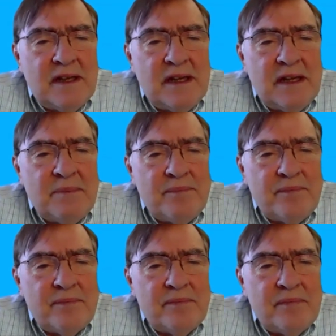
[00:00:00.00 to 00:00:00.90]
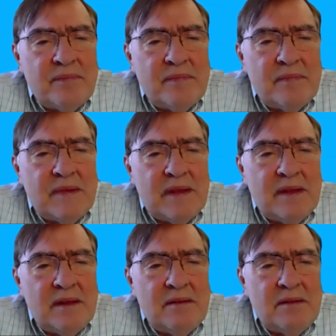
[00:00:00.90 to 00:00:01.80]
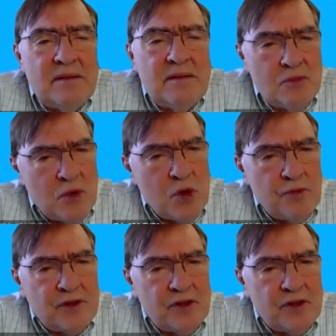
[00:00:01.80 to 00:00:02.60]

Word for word: um, you moved